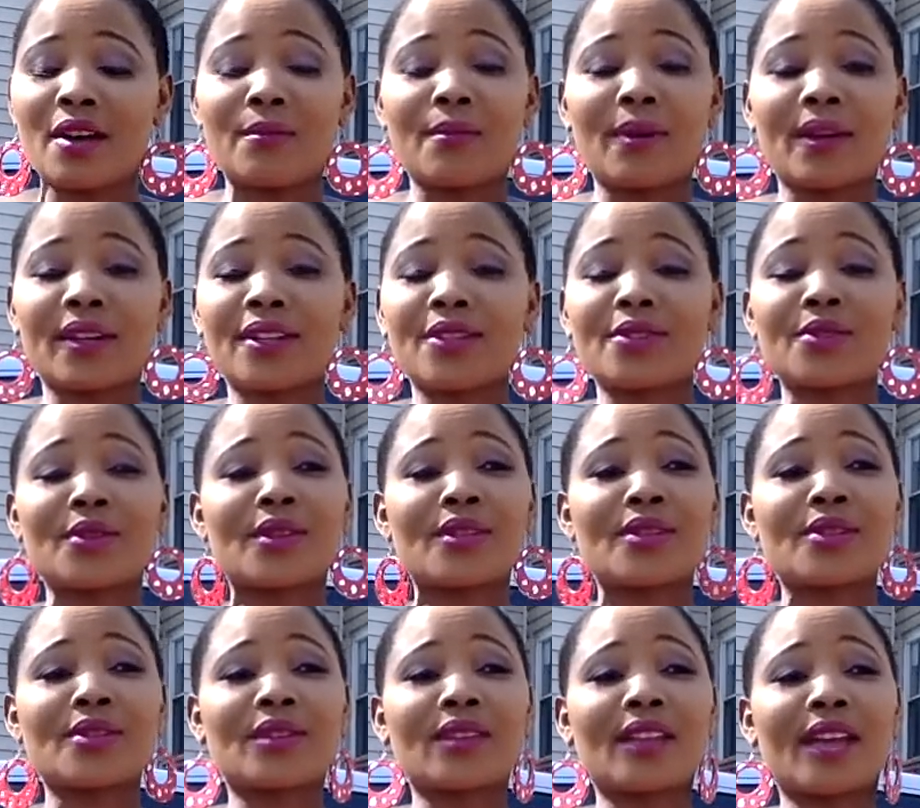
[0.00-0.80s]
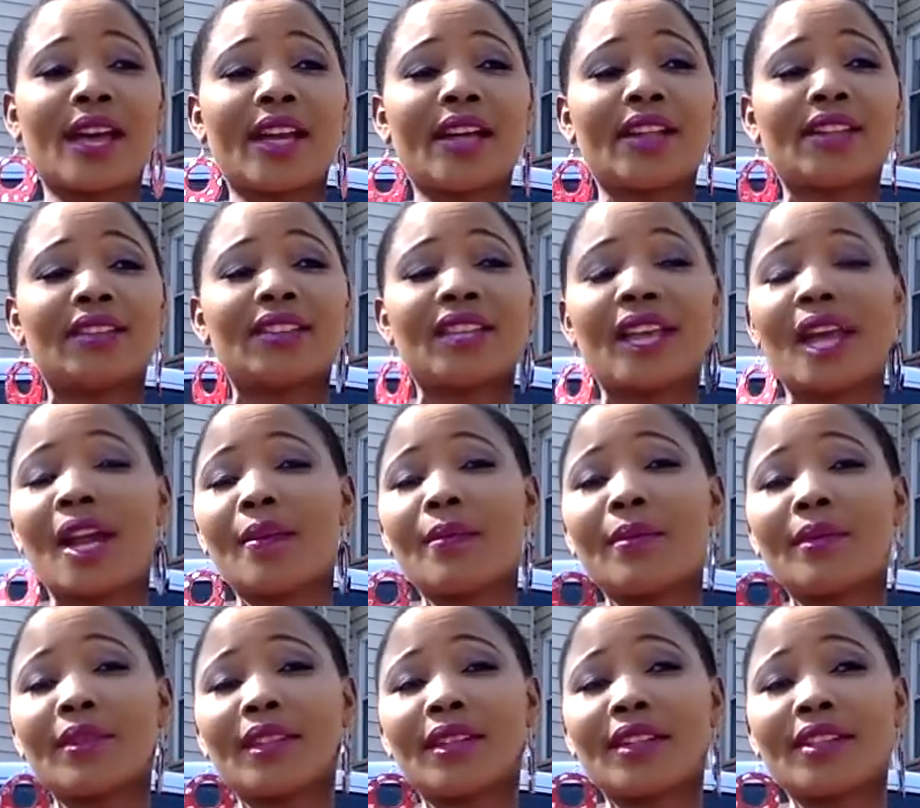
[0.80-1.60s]
but there's also a lot of
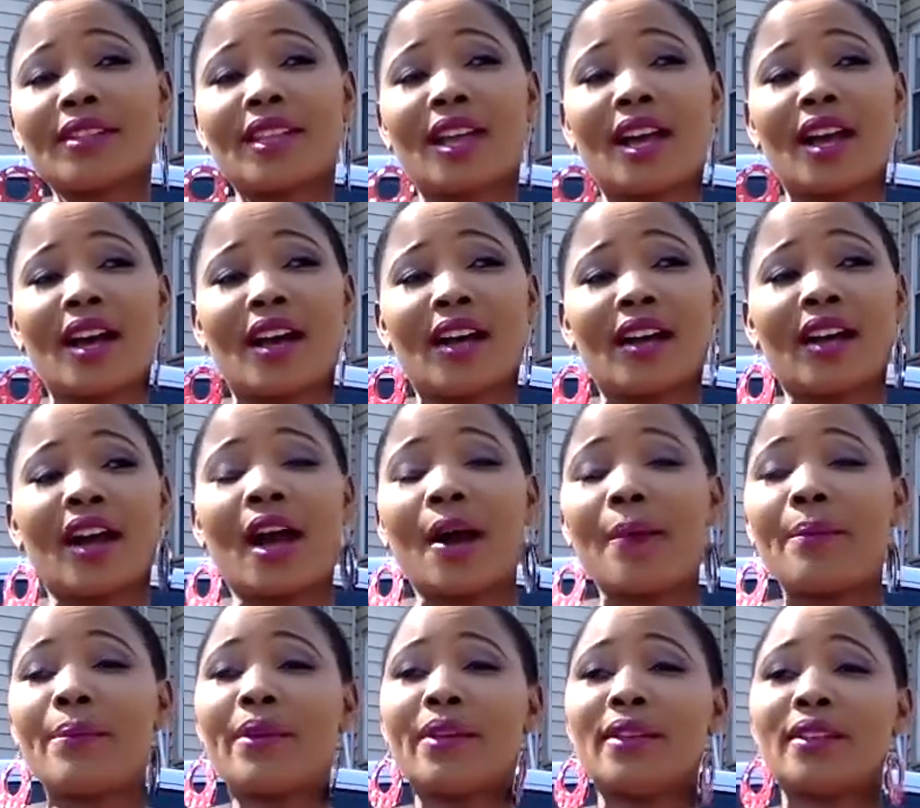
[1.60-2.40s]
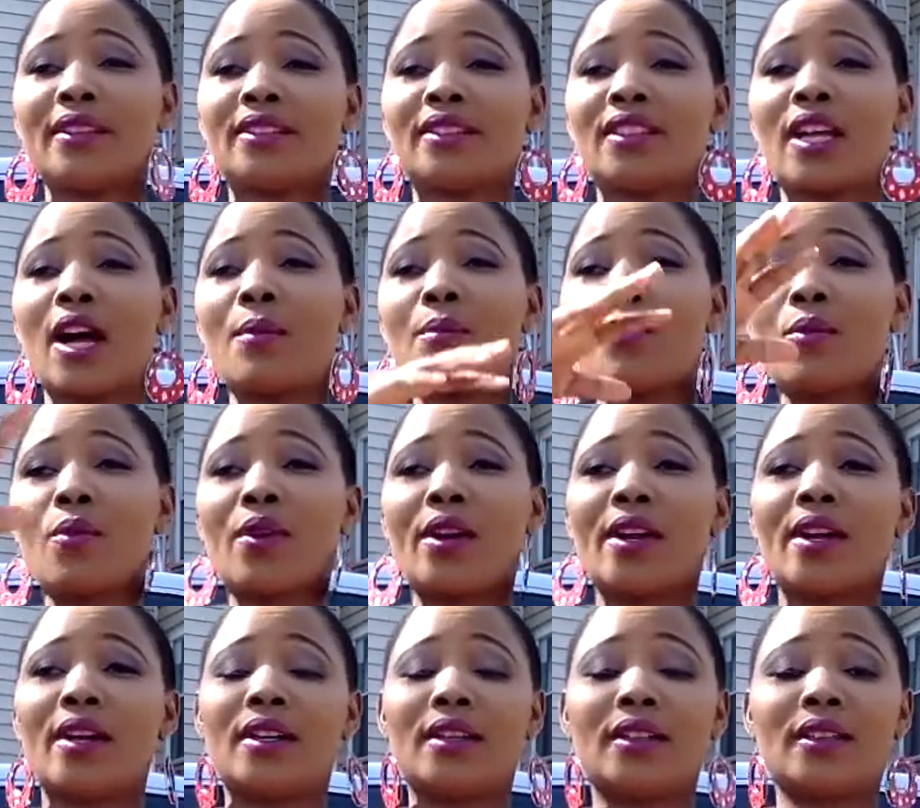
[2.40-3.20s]
terrible things that are happening
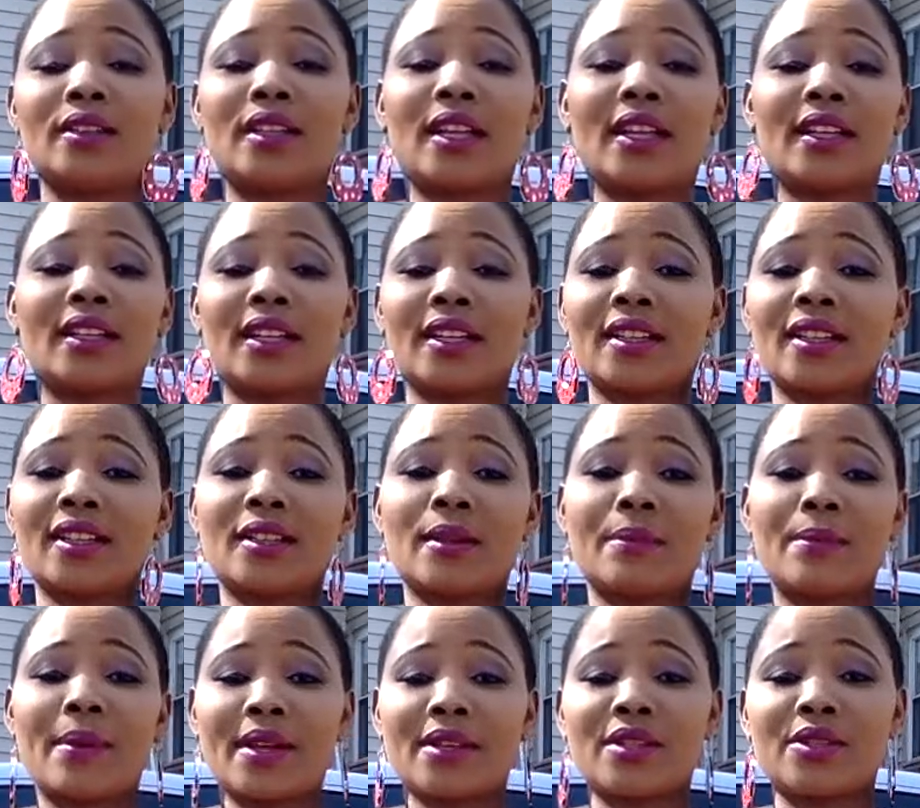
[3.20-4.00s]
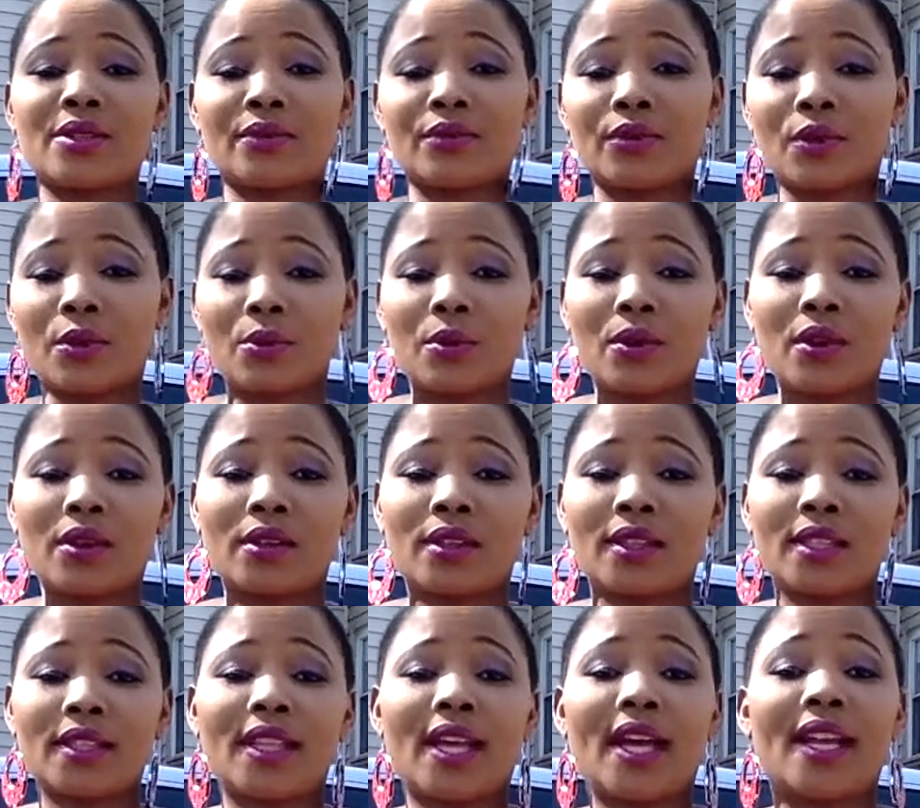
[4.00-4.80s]
somewhere, like another parts of the
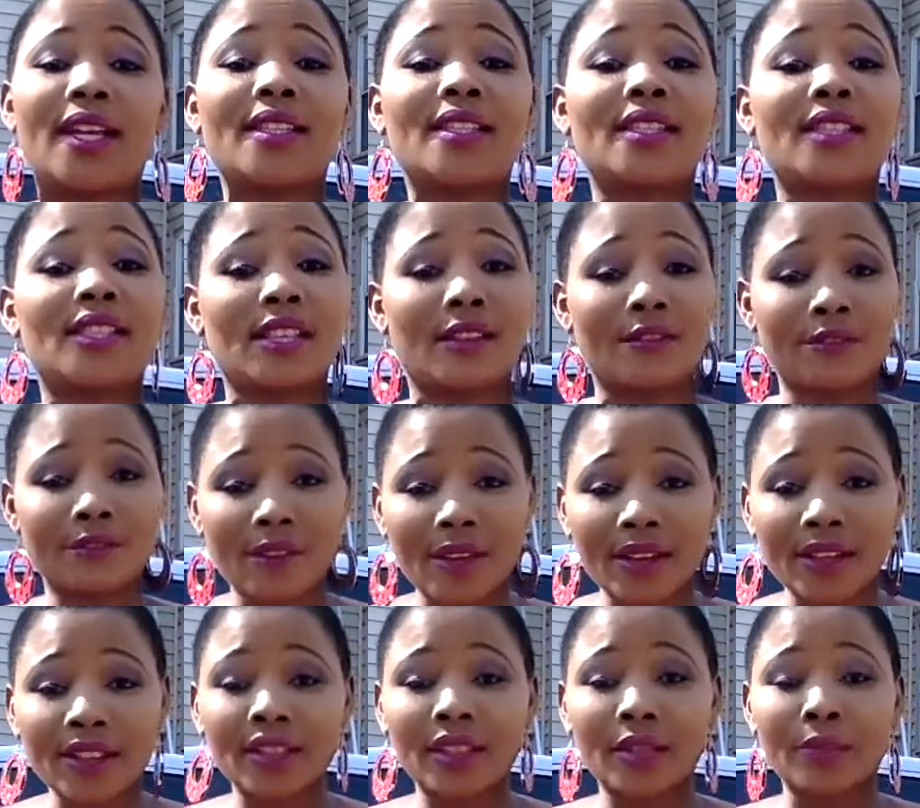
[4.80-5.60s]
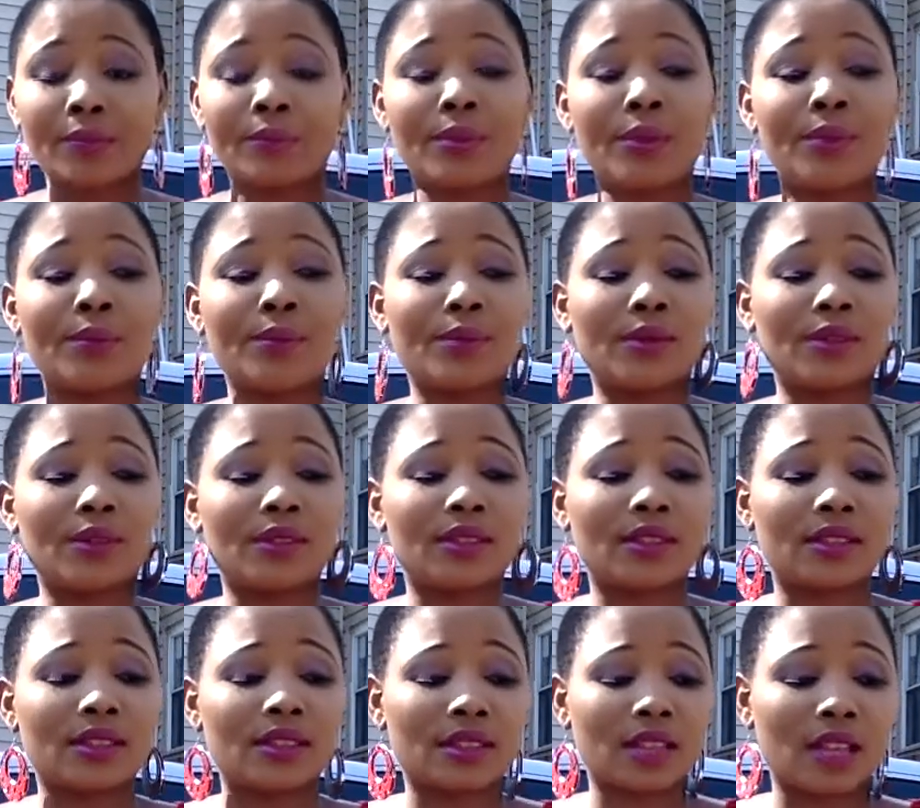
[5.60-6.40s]
world that it's affecting
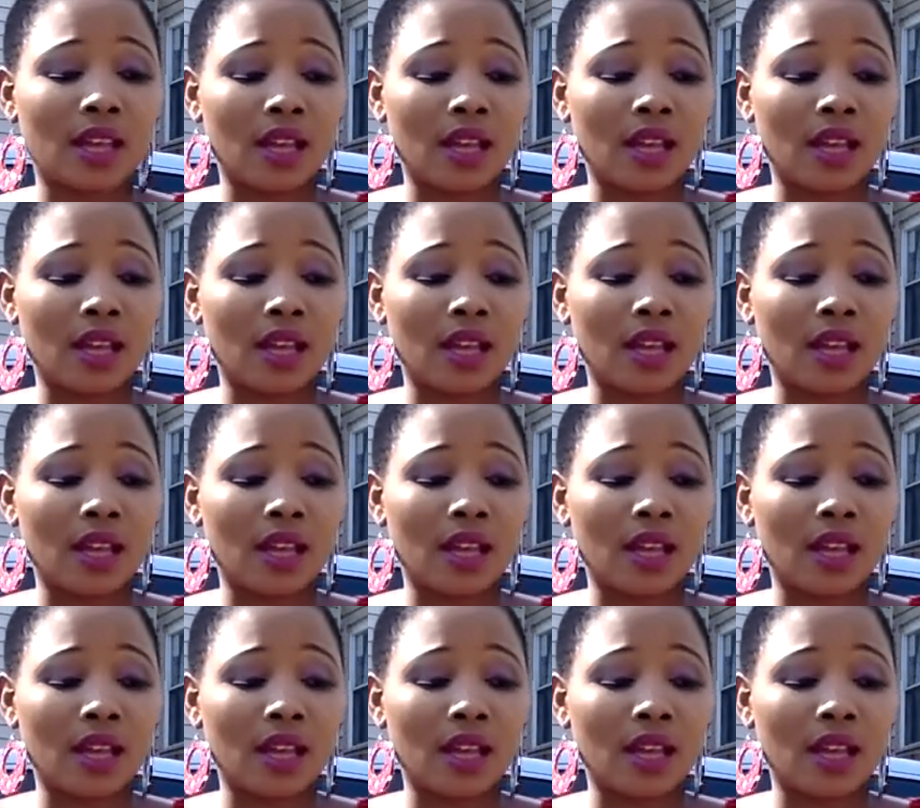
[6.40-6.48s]
people's